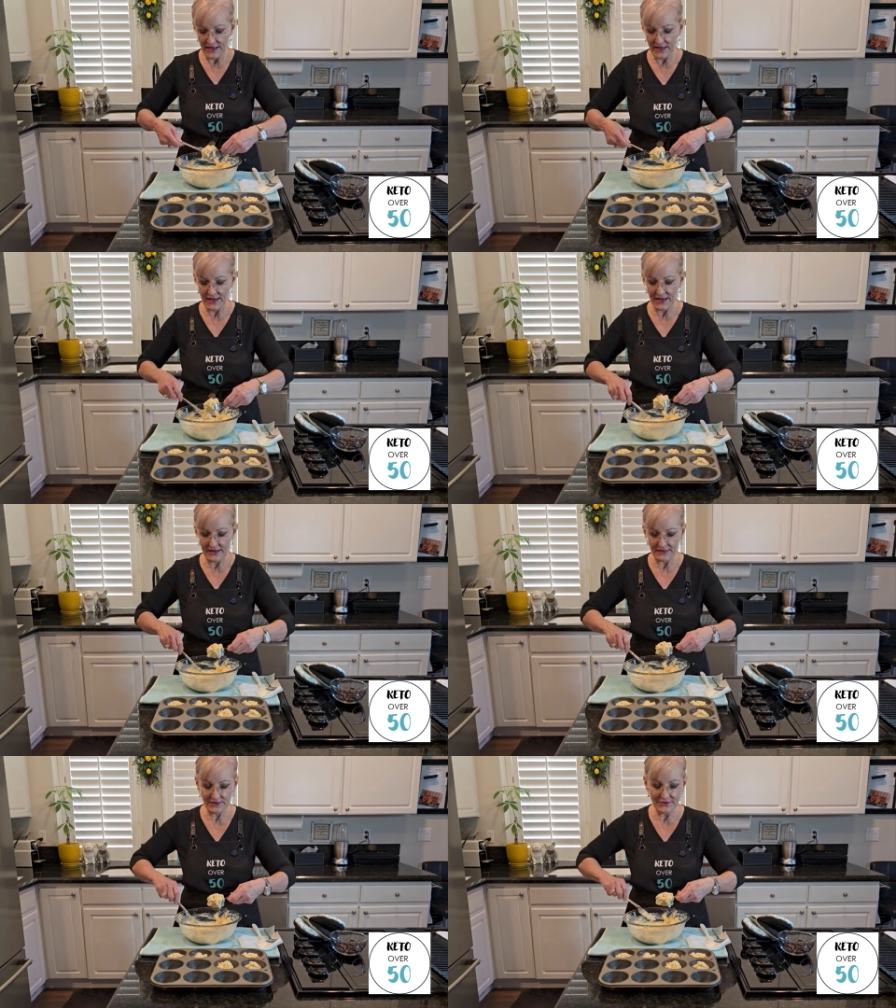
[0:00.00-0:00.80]

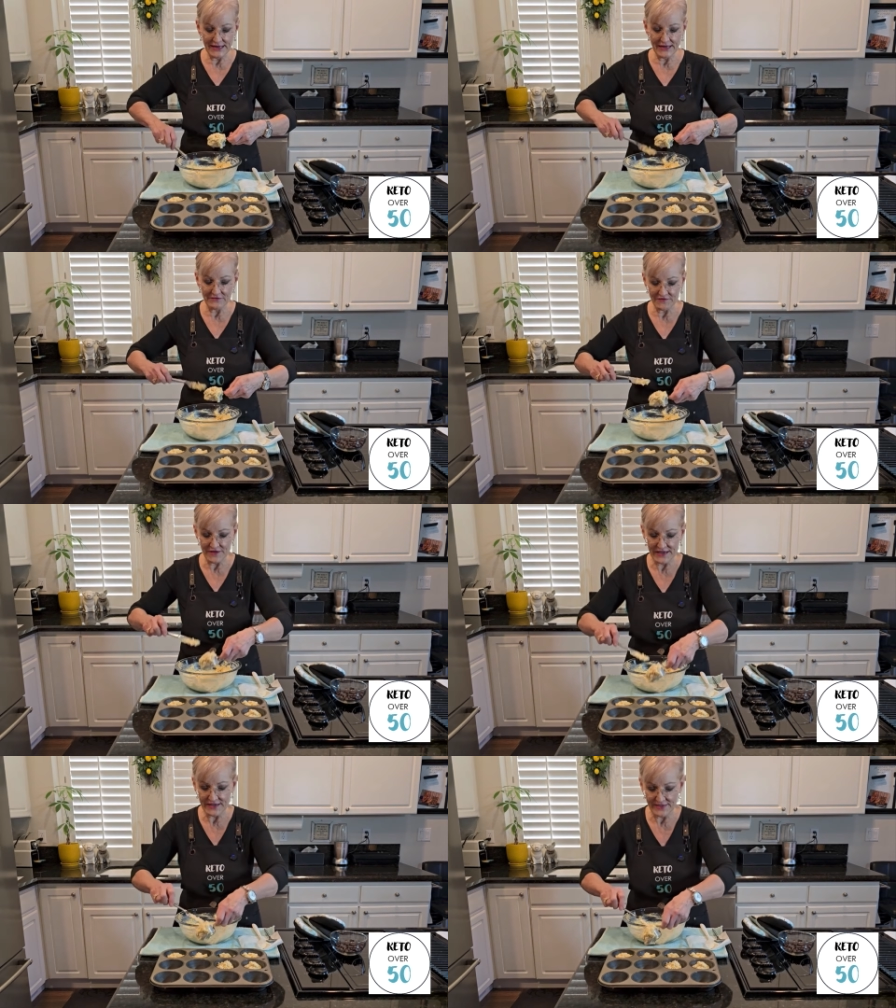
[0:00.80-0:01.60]
And you can't
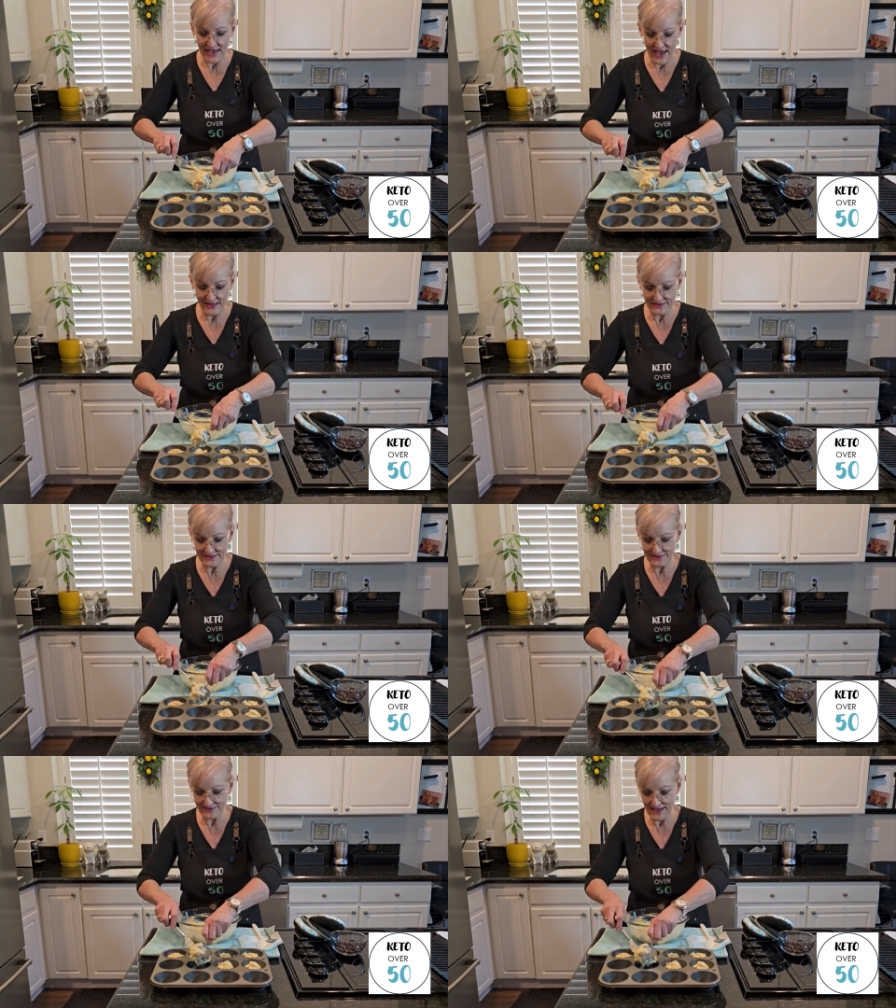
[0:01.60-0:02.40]
fake that.
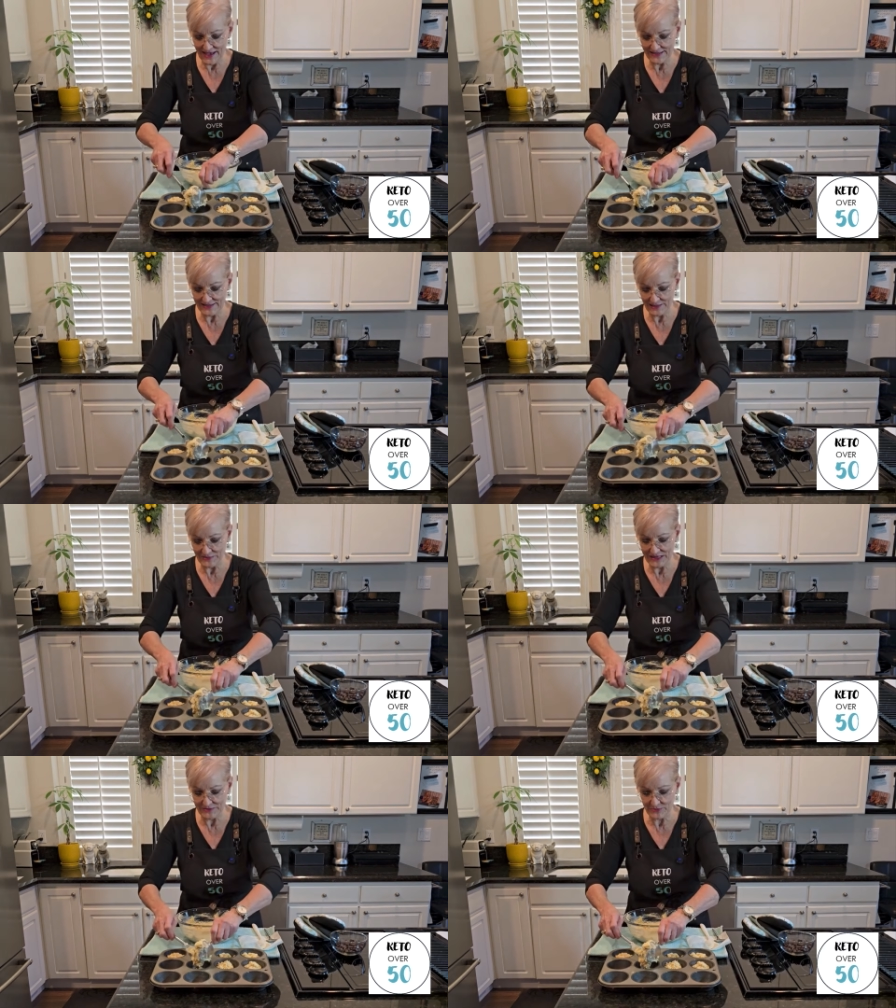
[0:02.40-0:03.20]
I
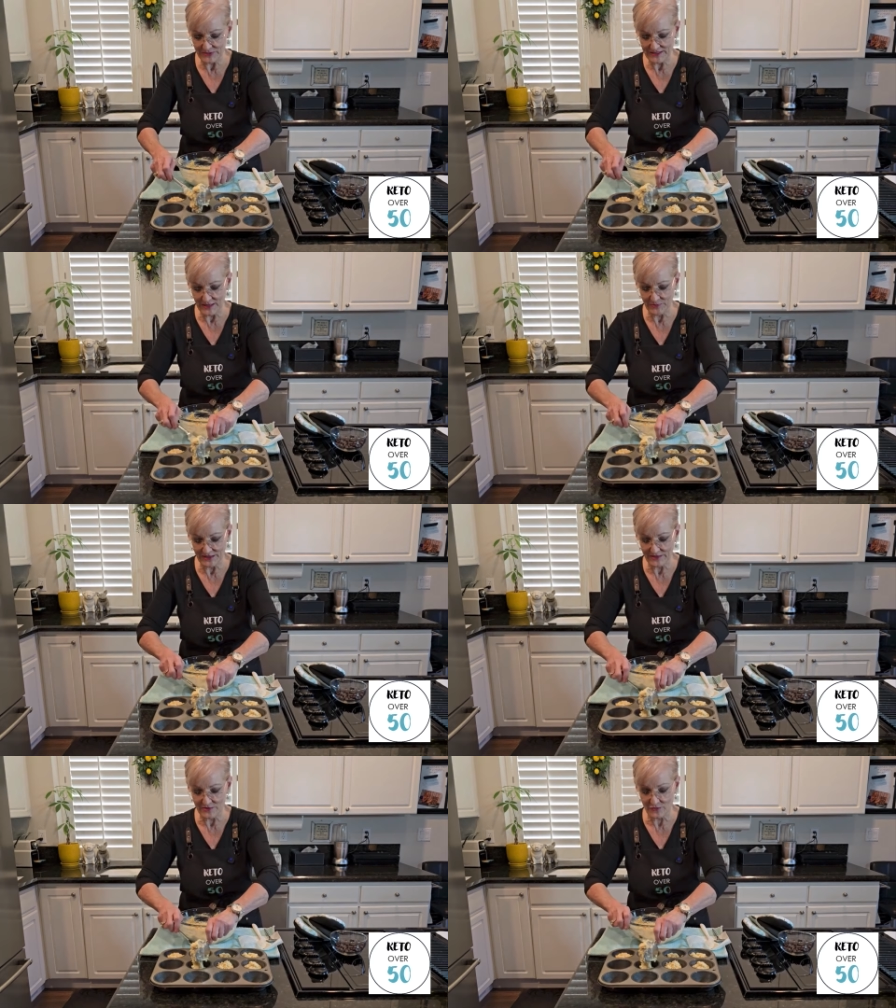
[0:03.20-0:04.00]
sometimes, when
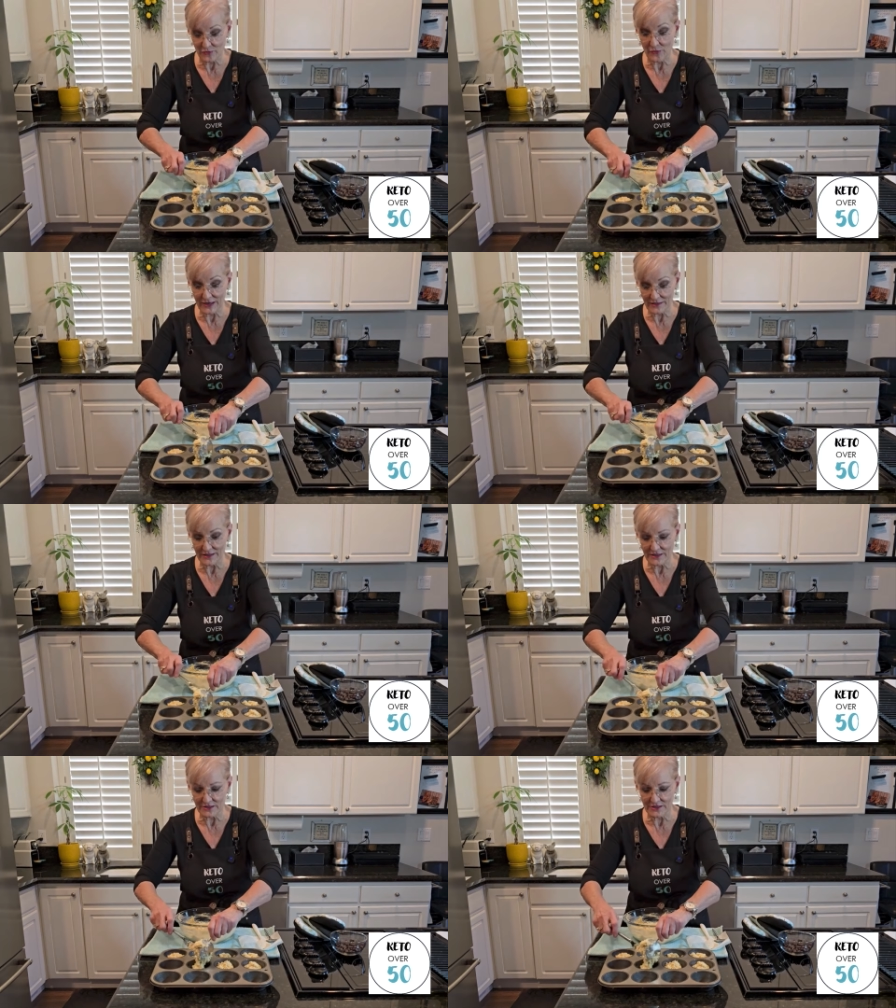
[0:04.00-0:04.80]
something is
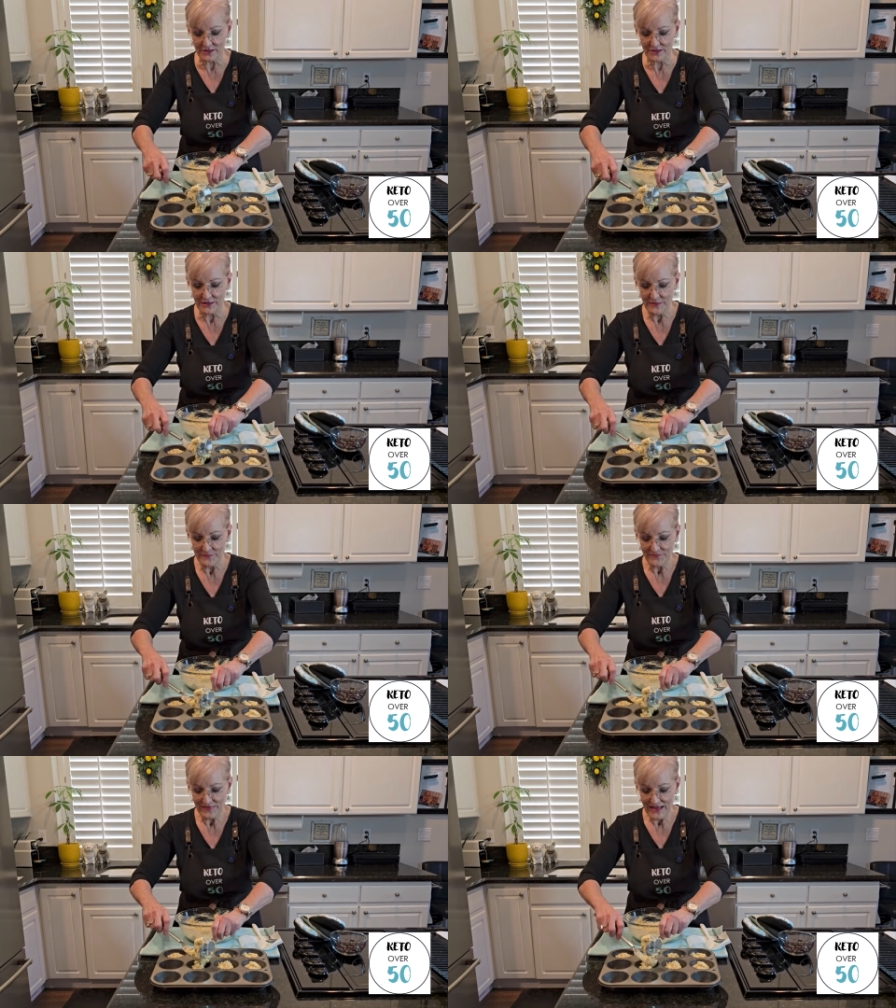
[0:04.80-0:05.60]
really good,
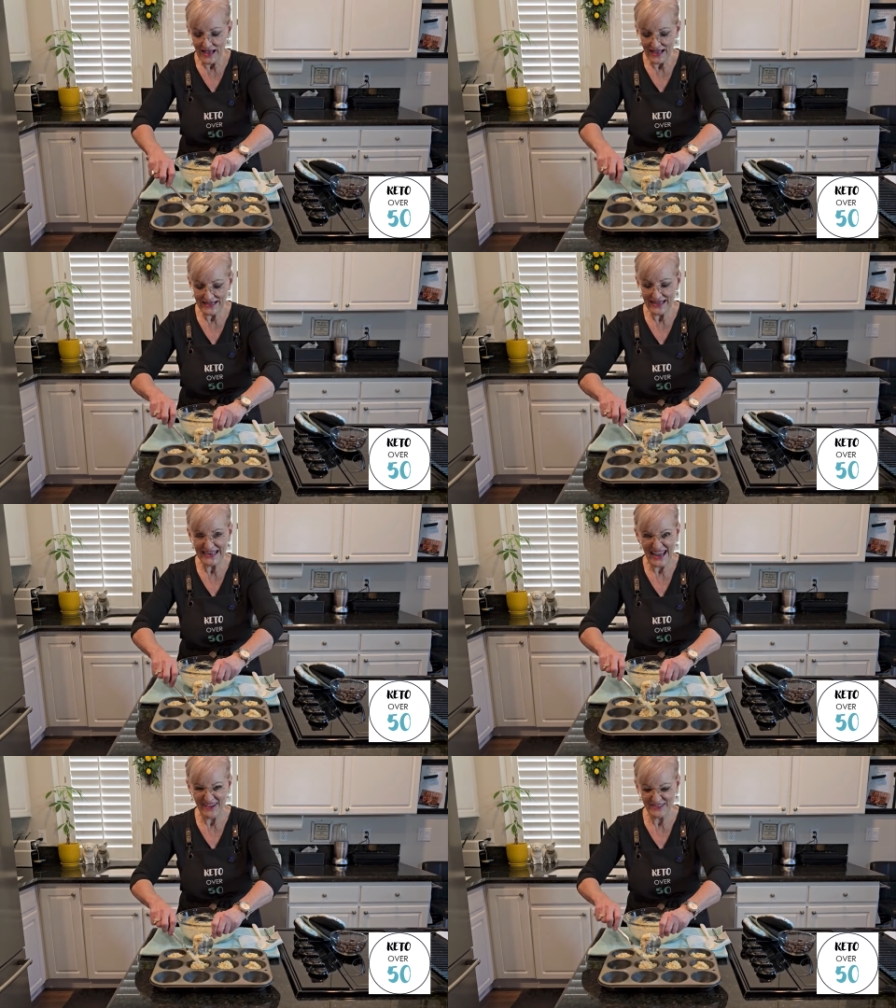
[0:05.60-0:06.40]
I kind
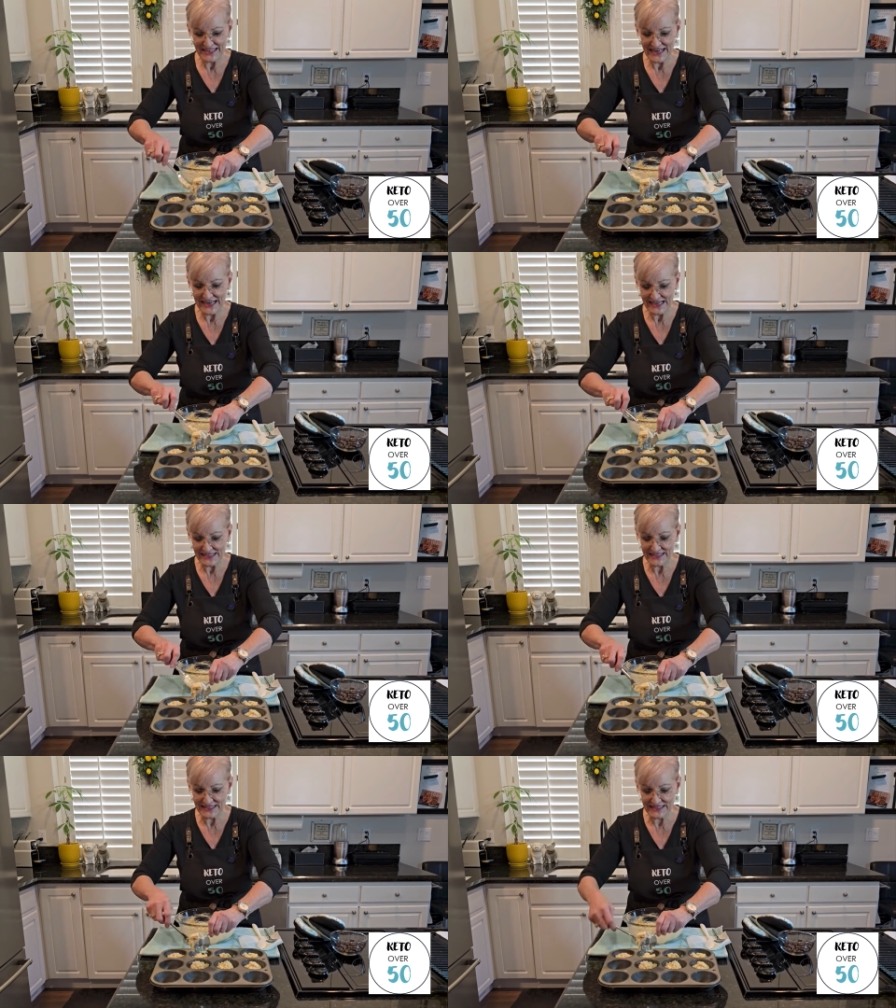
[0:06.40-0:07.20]
of have to
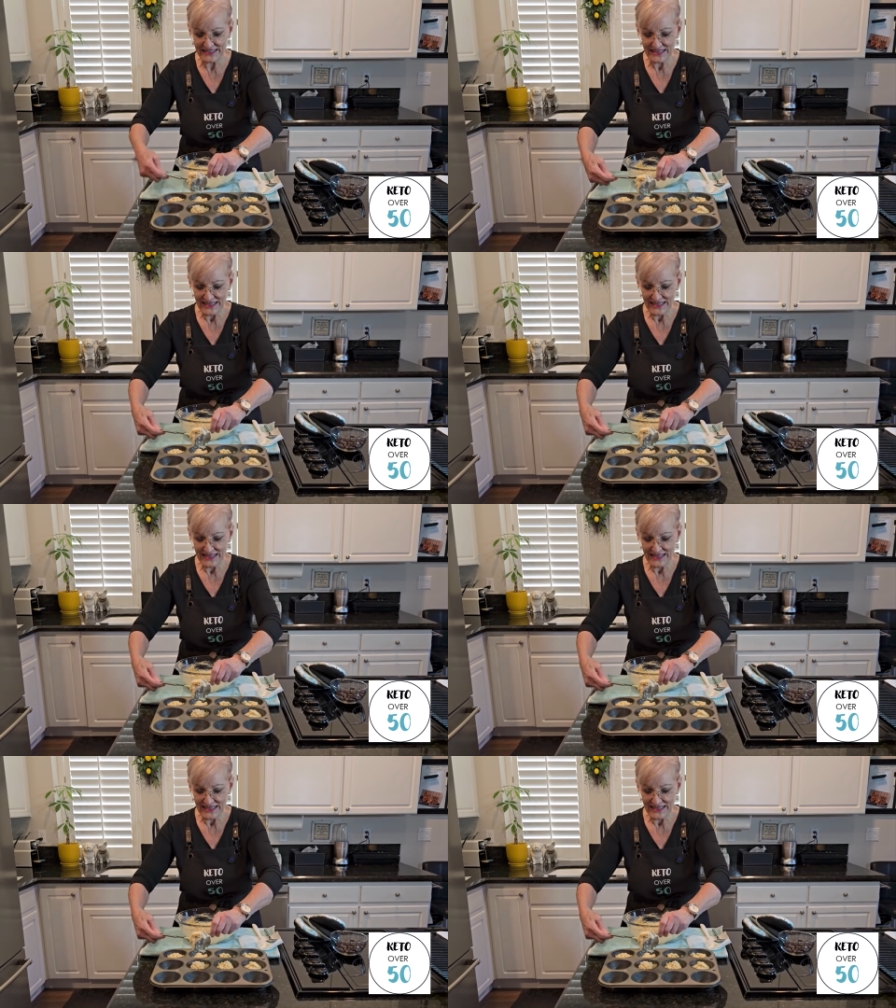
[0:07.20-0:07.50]
dance.